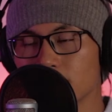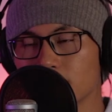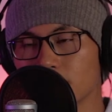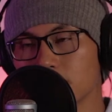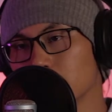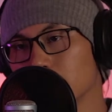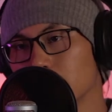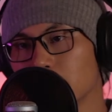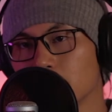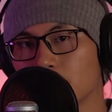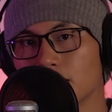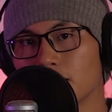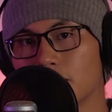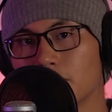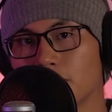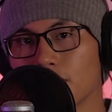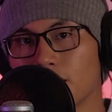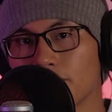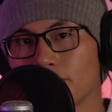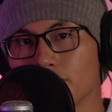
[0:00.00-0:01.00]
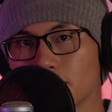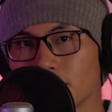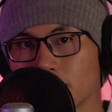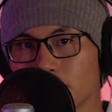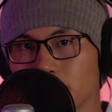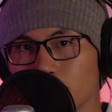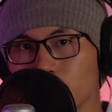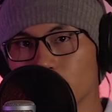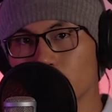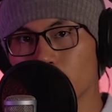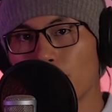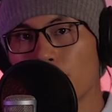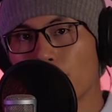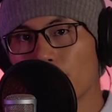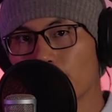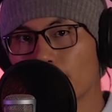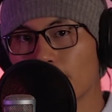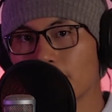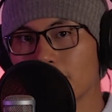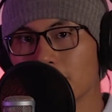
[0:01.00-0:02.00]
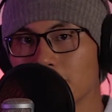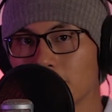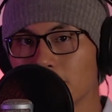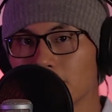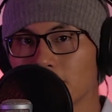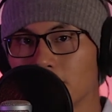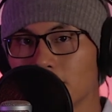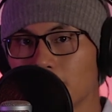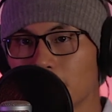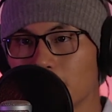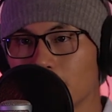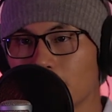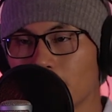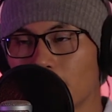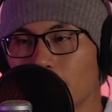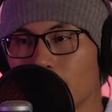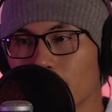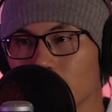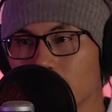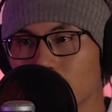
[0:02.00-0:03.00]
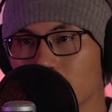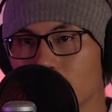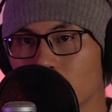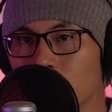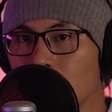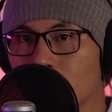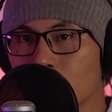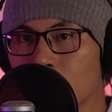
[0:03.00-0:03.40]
as me coming off as a little too boring, me coming off as